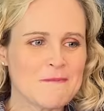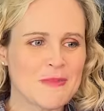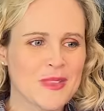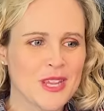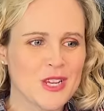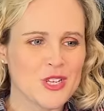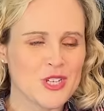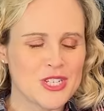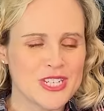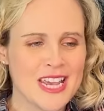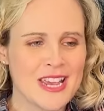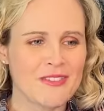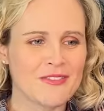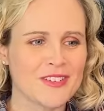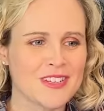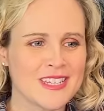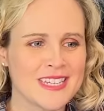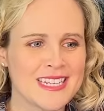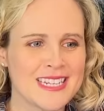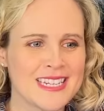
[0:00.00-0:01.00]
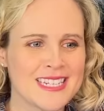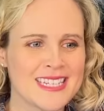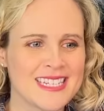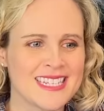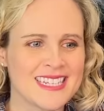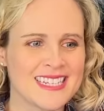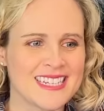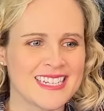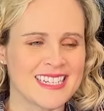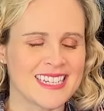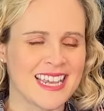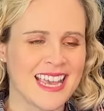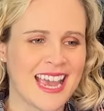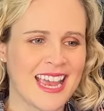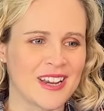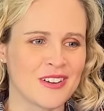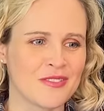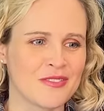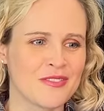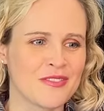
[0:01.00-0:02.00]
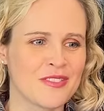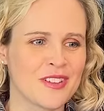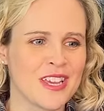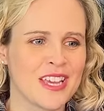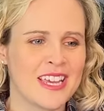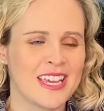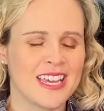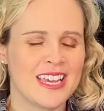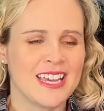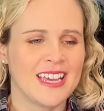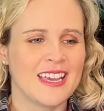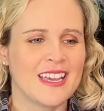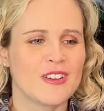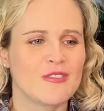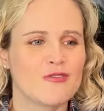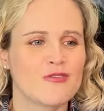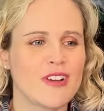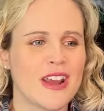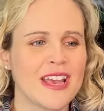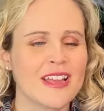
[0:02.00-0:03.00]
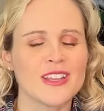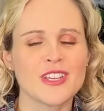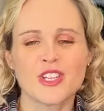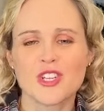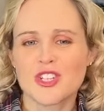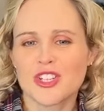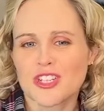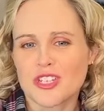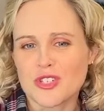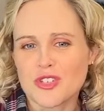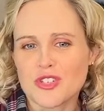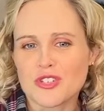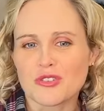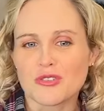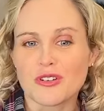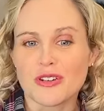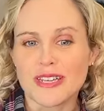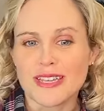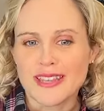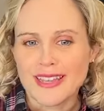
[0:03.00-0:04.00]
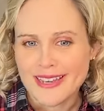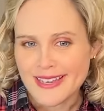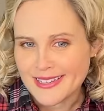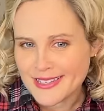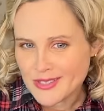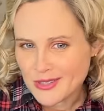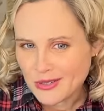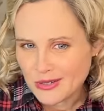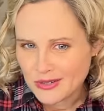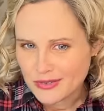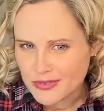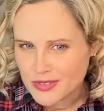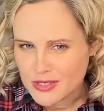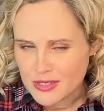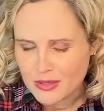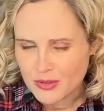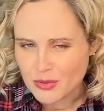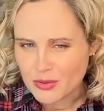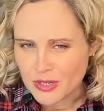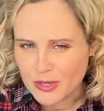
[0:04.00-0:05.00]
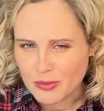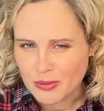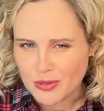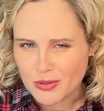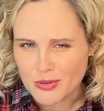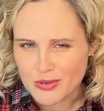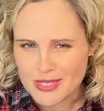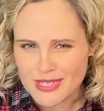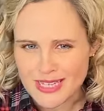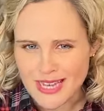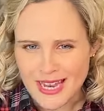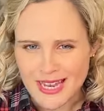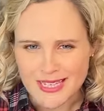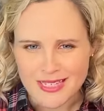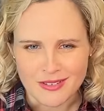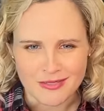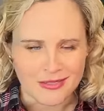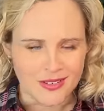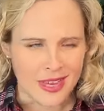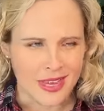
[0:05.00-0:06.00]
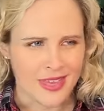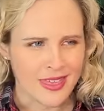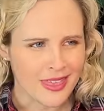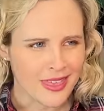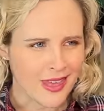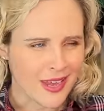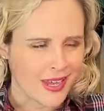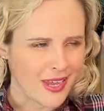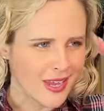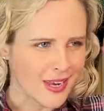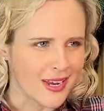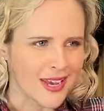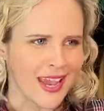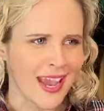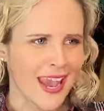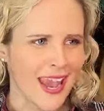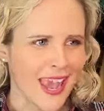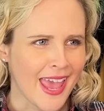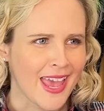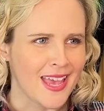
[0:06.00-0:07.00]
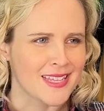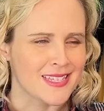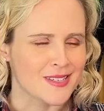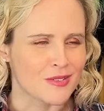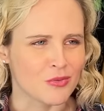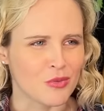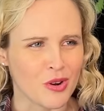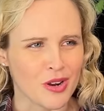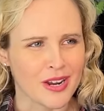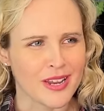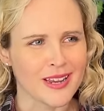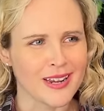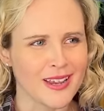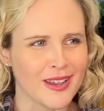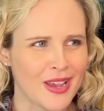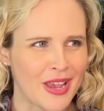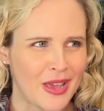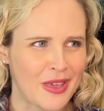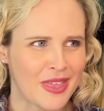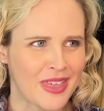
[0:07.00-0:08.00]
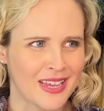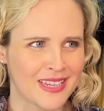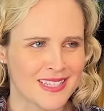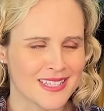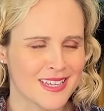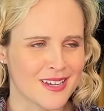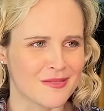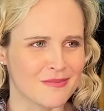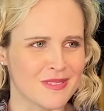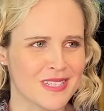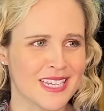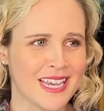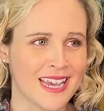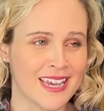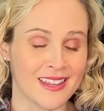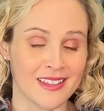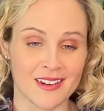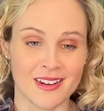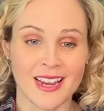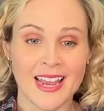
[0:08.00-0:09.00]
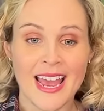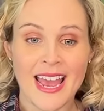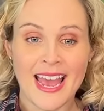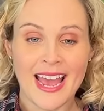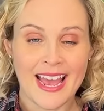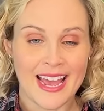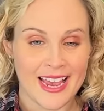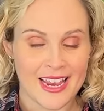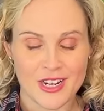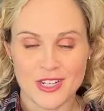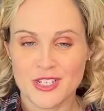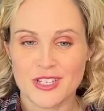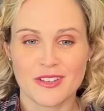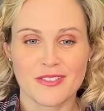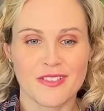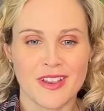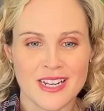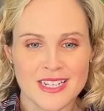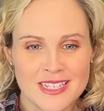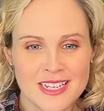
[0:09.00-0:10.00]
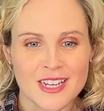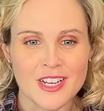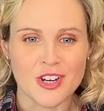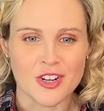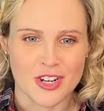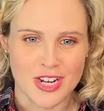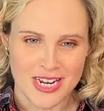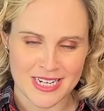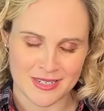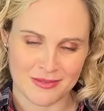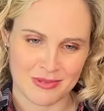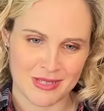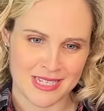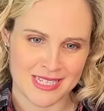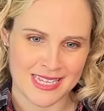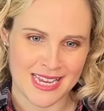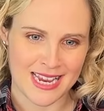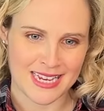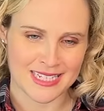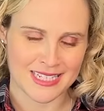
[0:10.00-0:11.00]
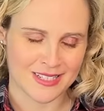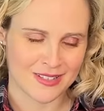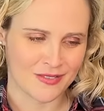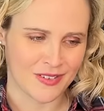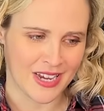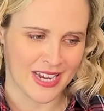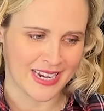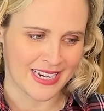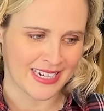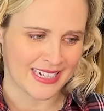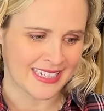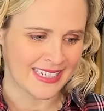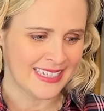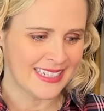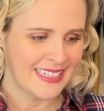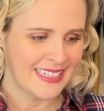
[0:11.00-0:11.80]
you definitely need to kind of relish and enjoy that sort of slower process of like thinking ahead and working out how things come together. I actually find it incredibly satisfying,